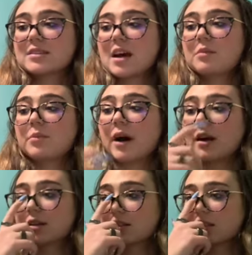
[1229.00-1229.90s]
10
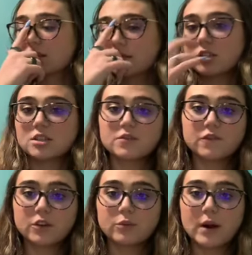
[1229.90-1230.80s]
bucks just
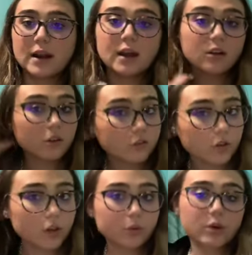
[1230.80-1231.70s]
for when I go to
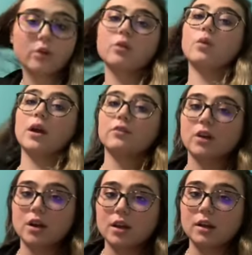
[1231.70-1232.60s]
Florida, we're going wave
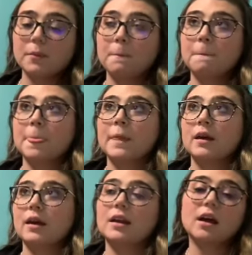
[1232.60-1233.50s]
running.
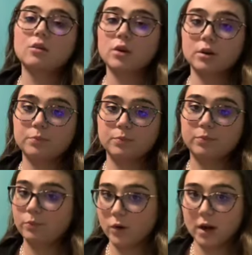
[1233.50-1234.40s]
And I don't want to
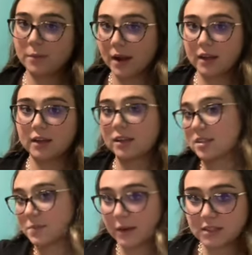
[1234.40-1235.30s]
wear my
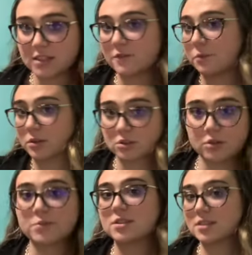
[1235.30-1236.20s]
expensive
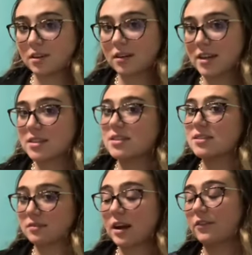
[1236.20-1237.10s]
prescription sunglasses,
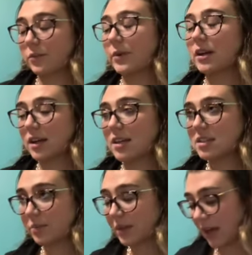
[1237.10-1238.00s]
God forbid, in case
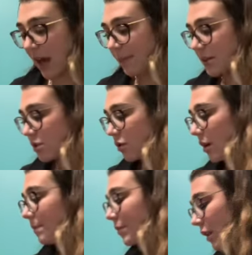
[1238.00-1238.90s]
something happened to
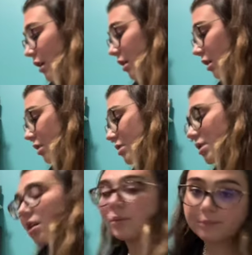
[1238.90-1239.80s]
them.
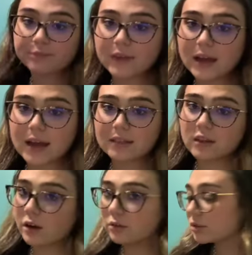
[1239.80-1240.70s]
So, I got
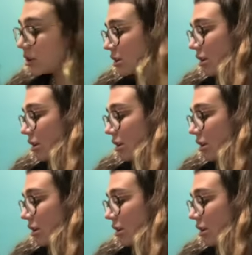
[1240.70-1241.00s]
those.